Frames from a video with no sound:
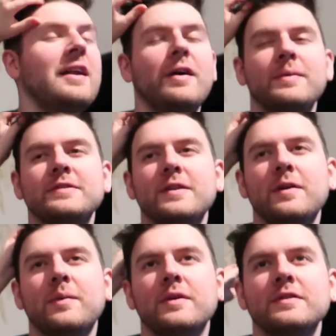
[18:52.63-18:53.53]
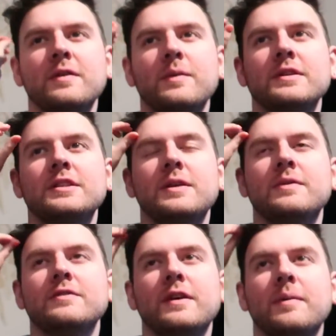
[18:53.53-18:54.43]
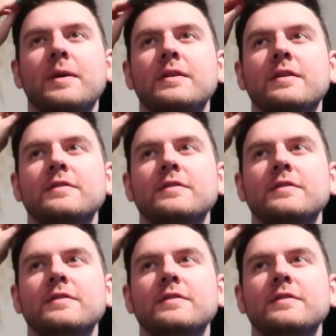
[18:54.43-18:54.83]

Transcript: I know, but same one, not the one that she was recommending,